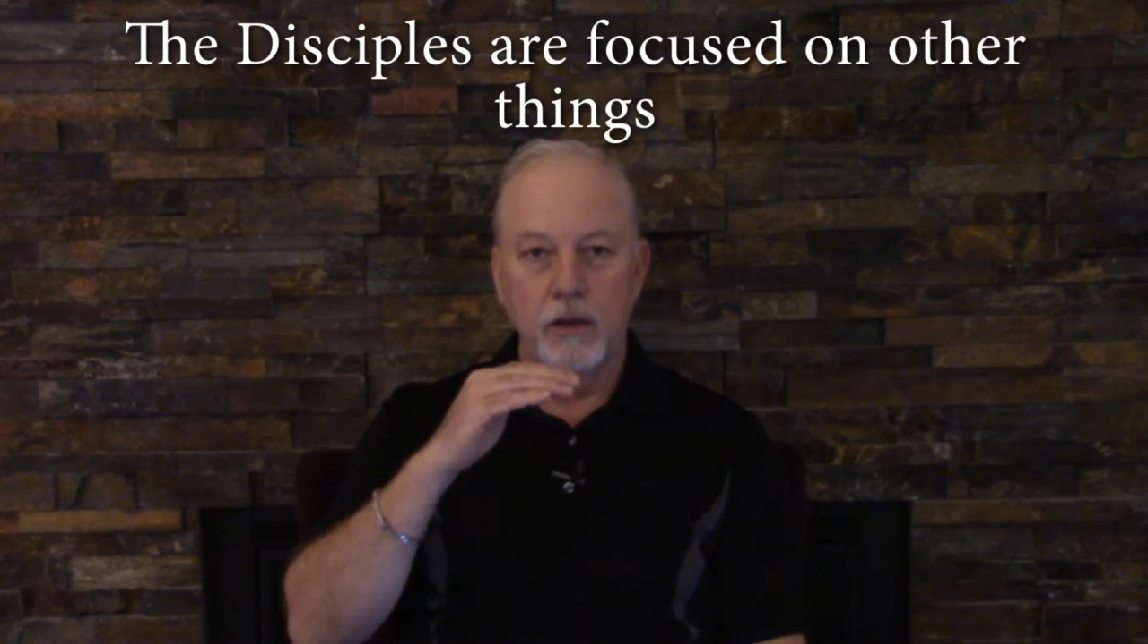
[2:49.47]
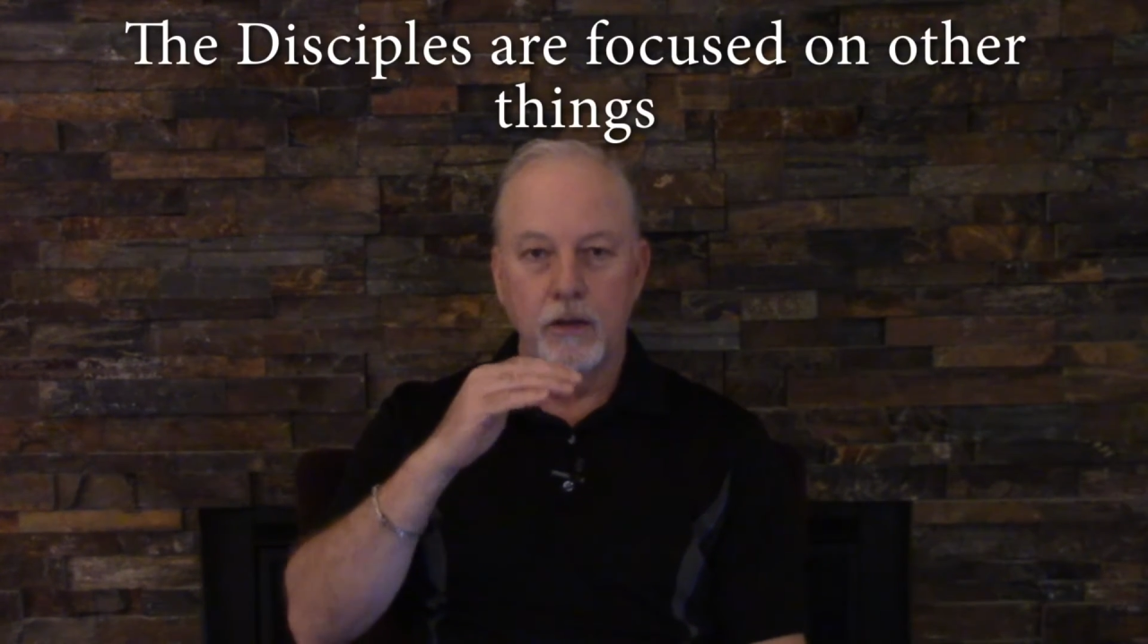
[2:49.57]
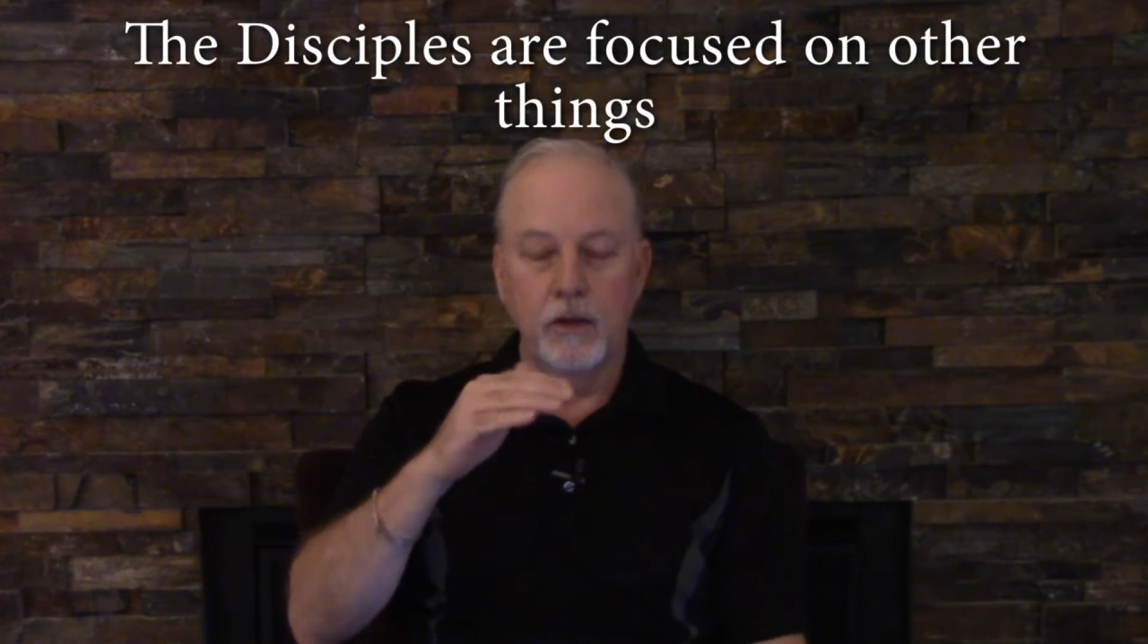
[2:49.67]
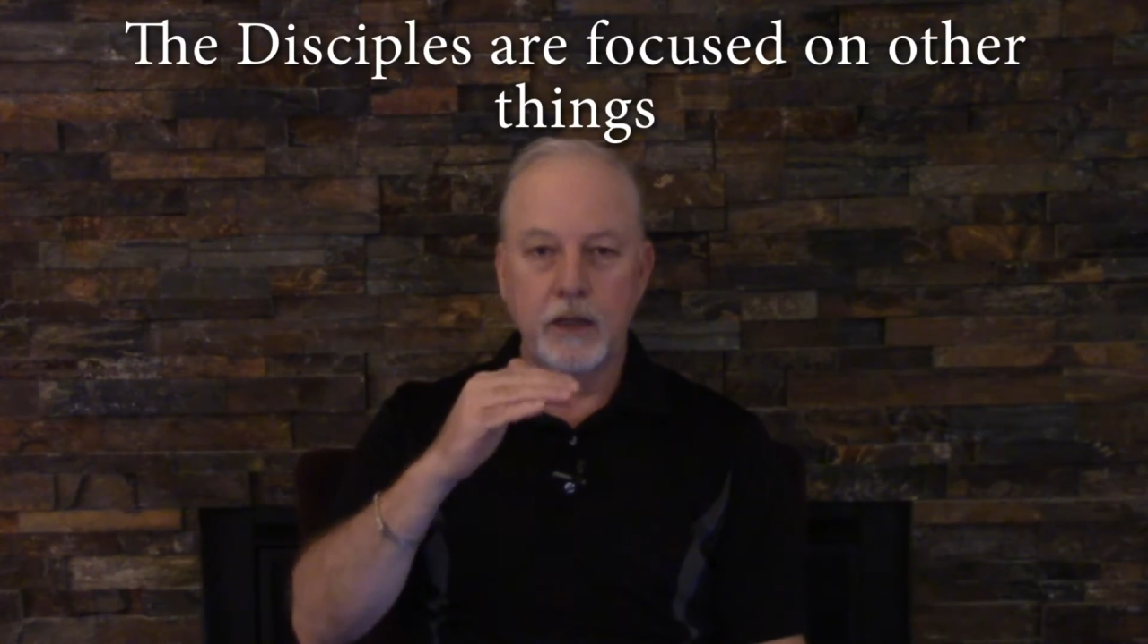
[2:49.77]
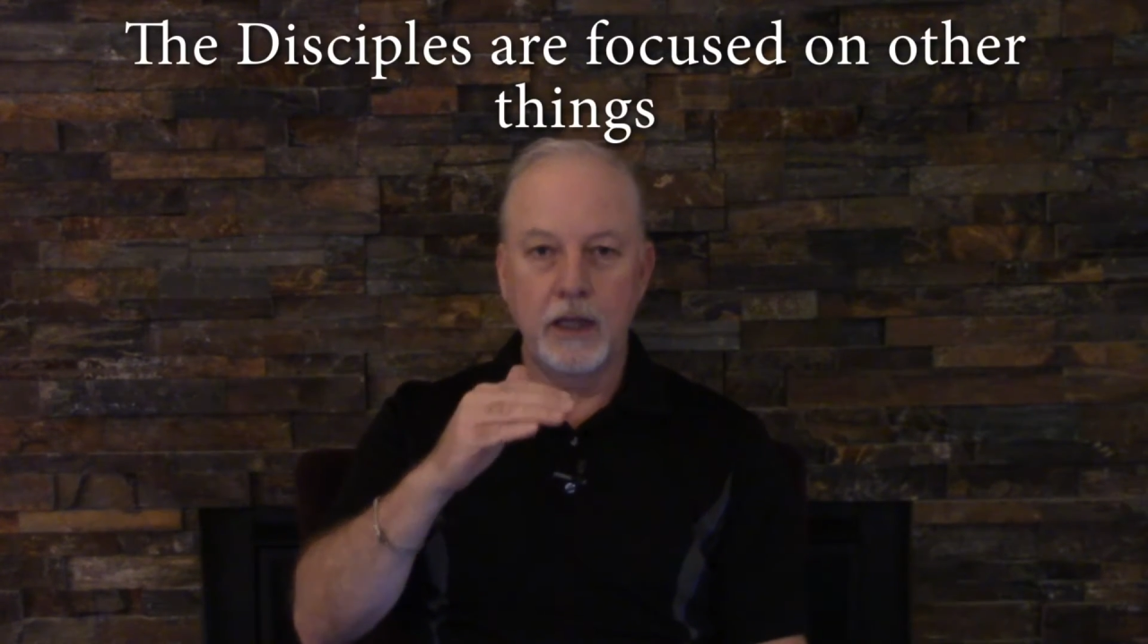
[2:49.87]

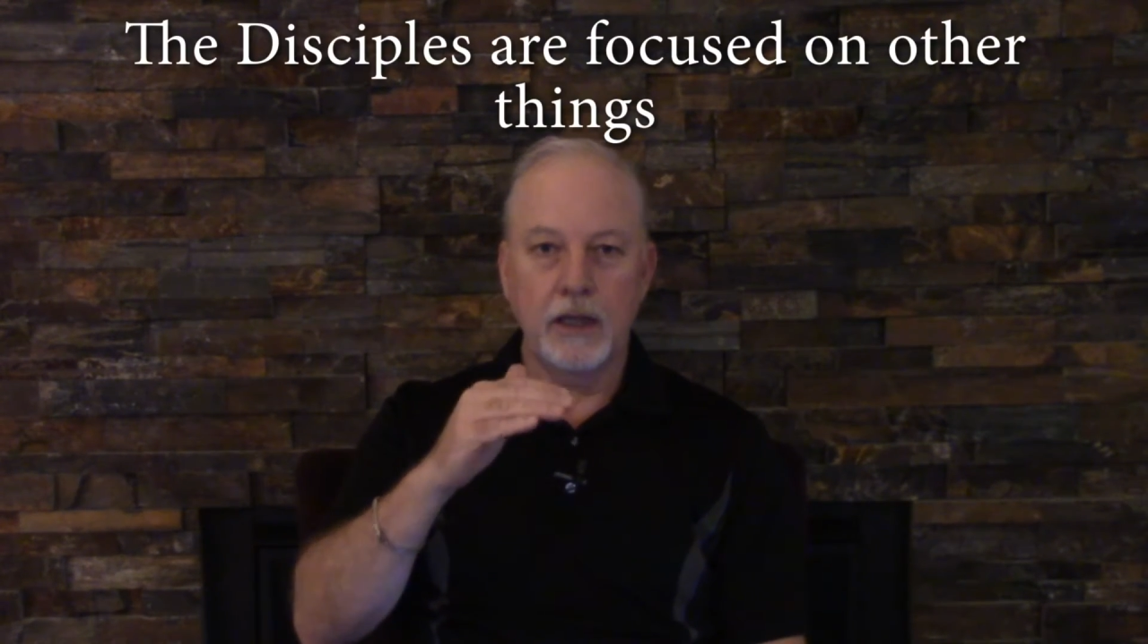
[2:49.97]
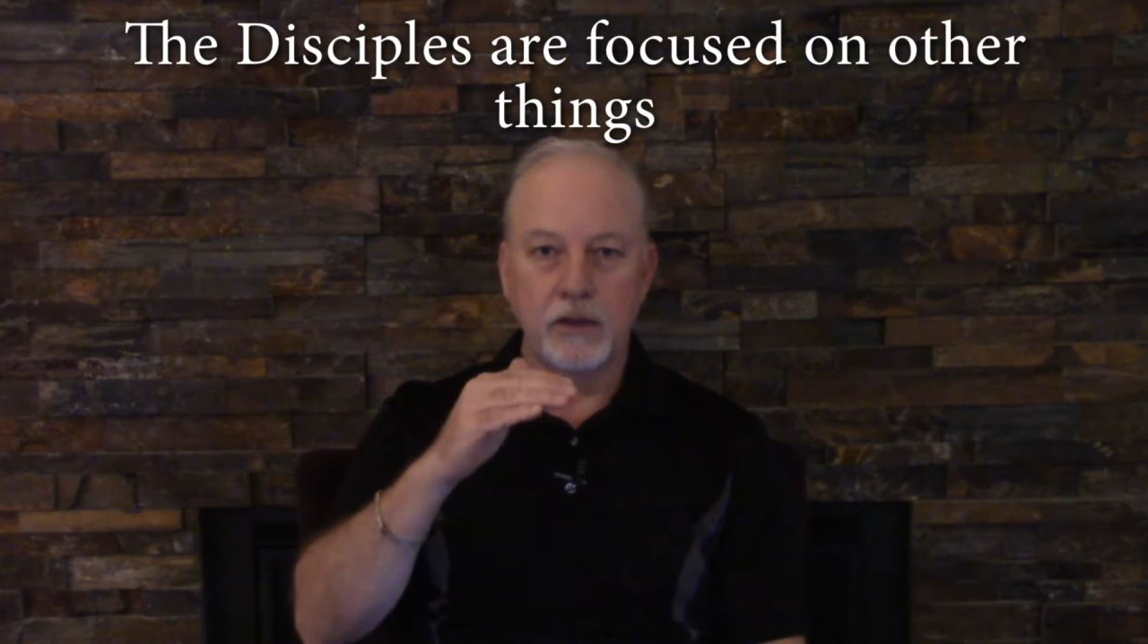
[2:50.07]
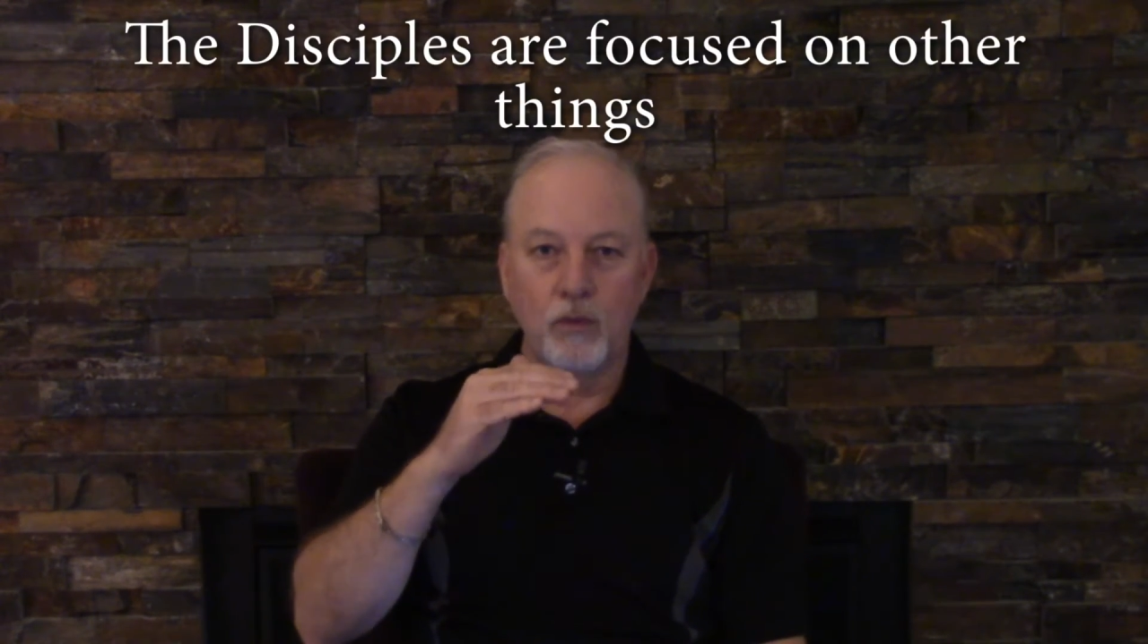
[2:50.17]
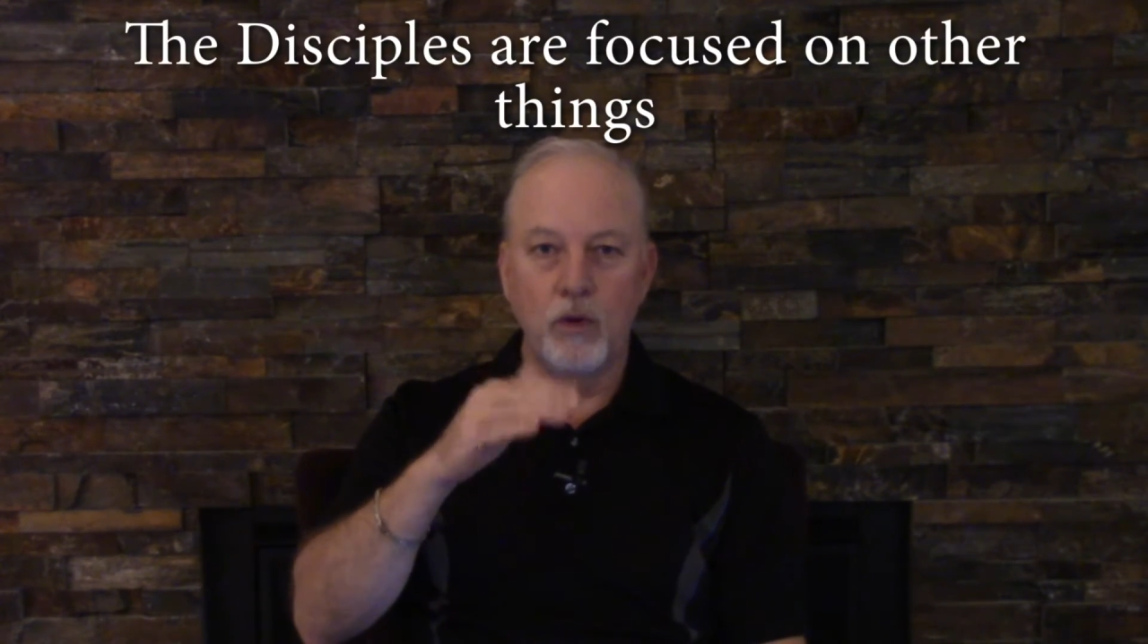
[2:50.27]
looking at the